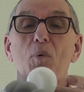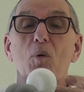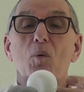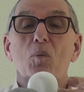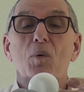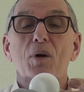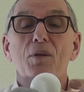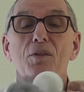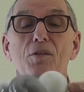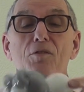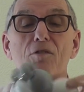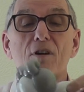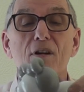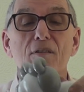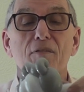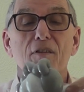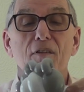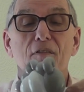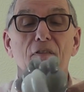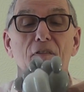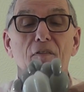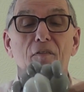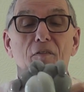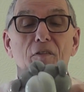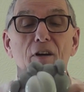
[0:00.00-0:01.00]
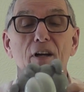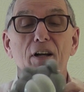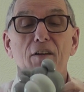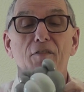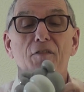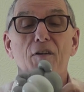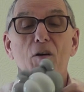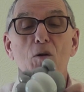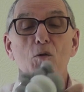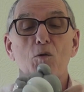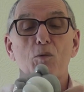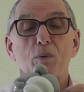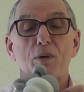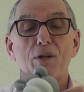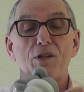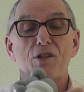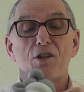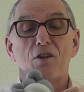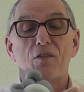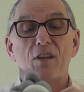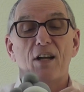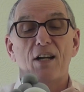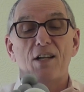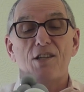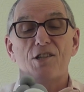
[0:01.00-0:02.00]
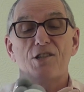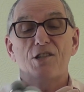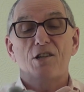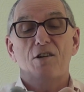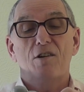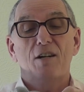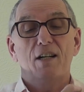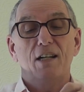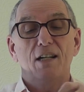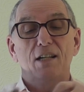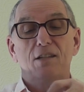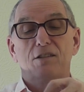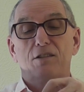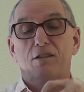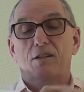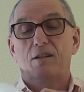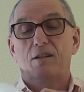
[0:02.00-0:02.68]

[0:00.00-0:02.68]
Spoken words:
One 3-finger fold twist on that side.